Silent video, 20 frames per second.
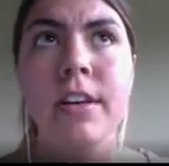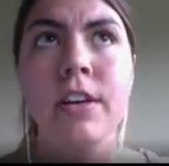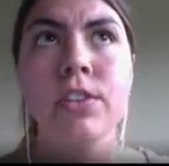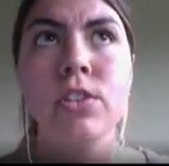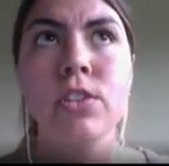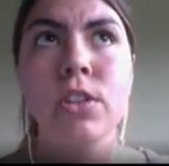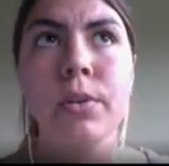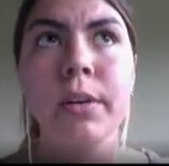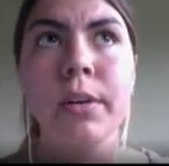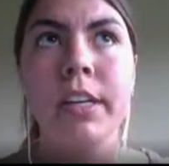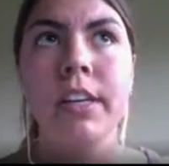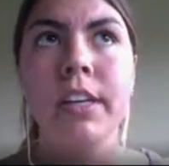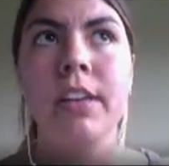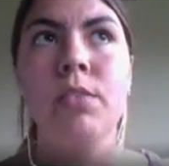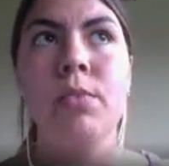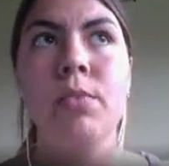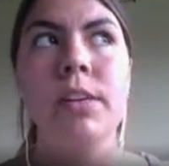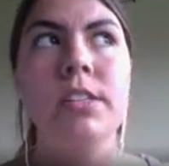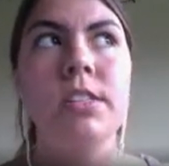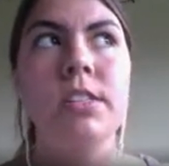So
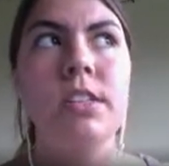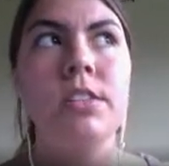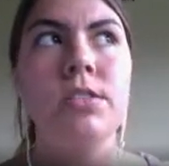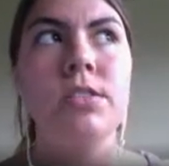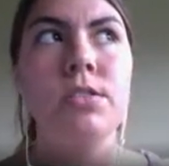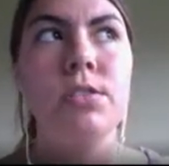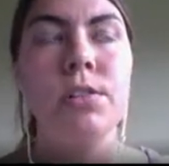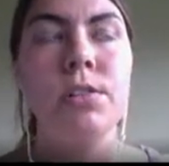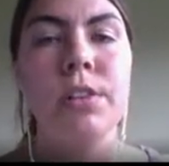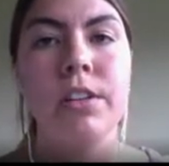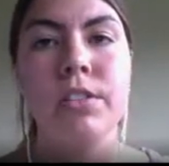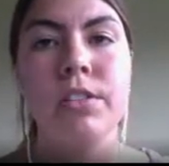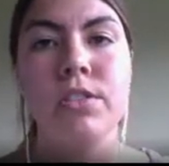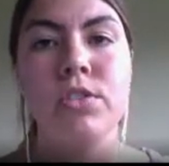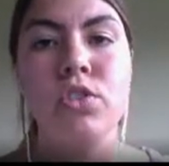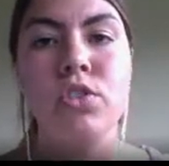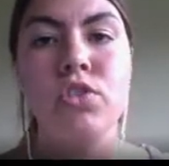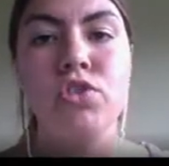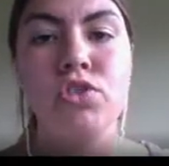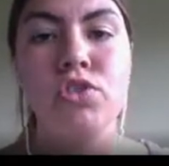again, we see students
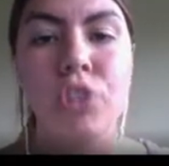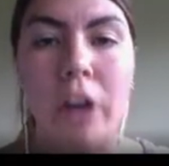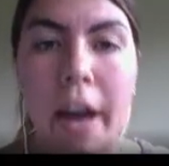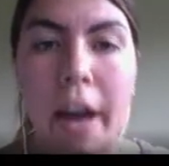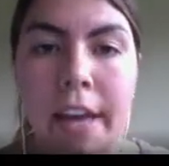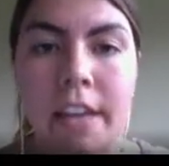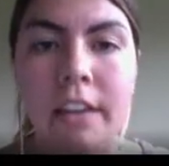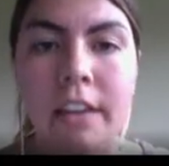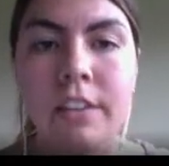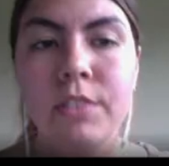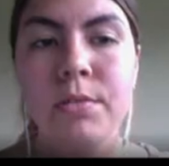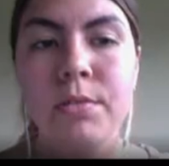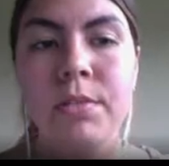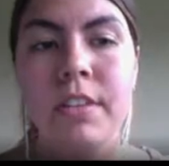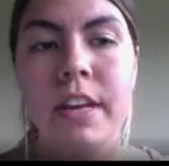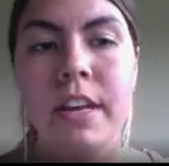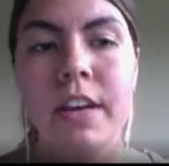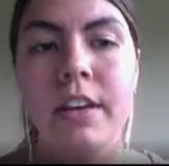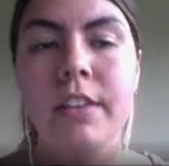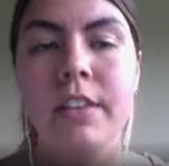trying new
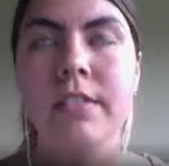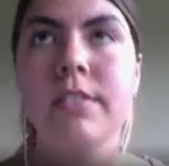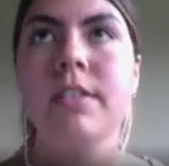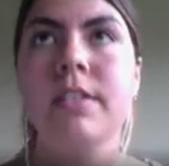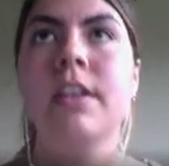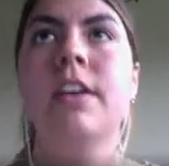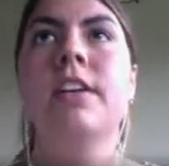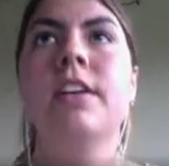things,